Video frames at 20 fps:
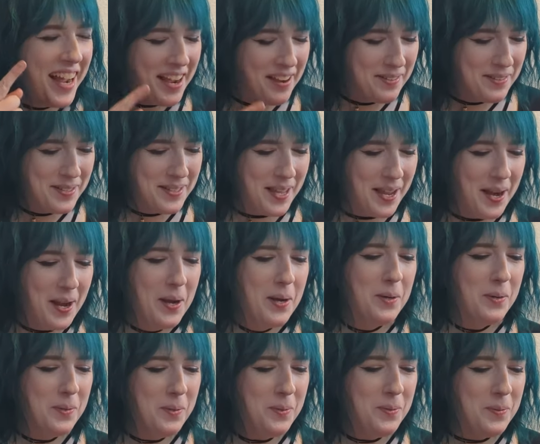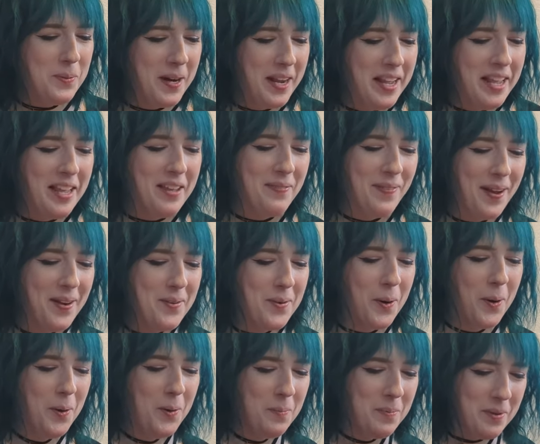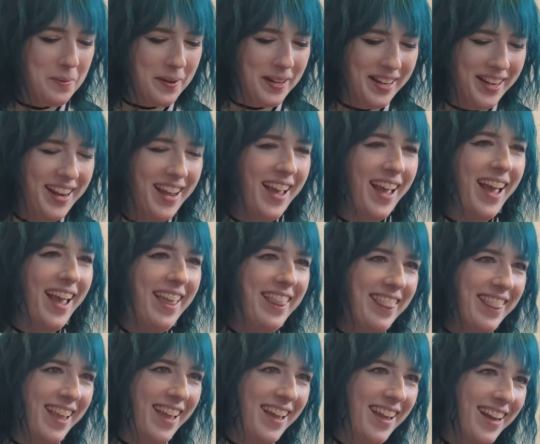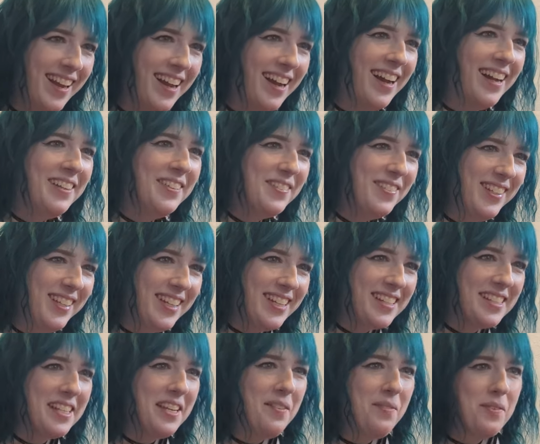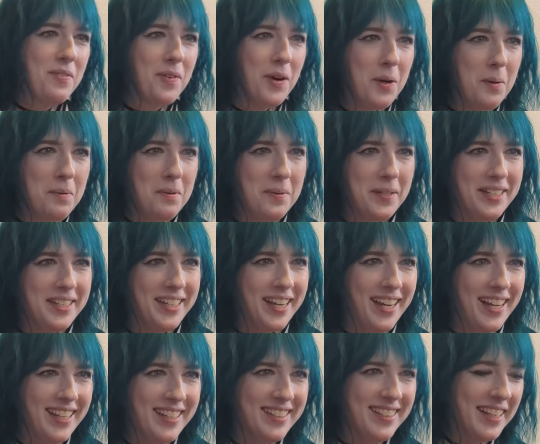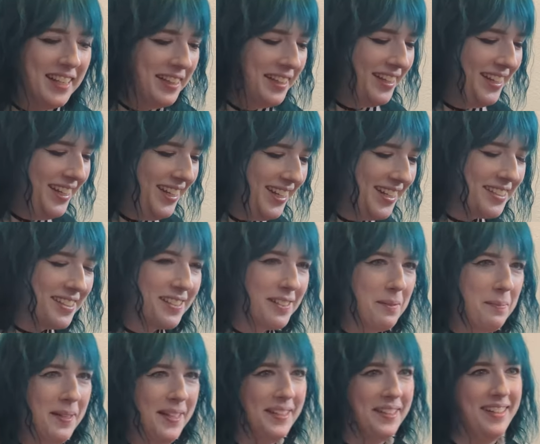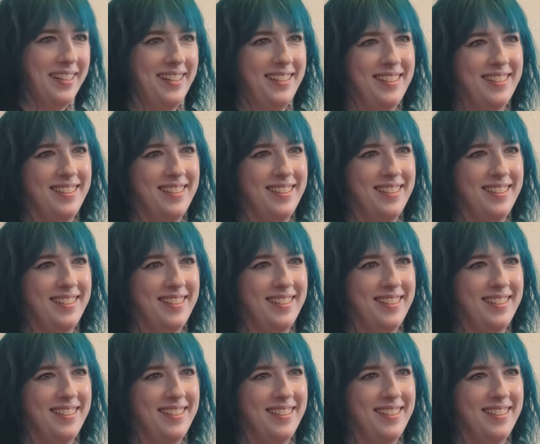I was like, ooh, if I do Obi-Wan and then I do this, even if Obi-Wan dies, then he gets experience.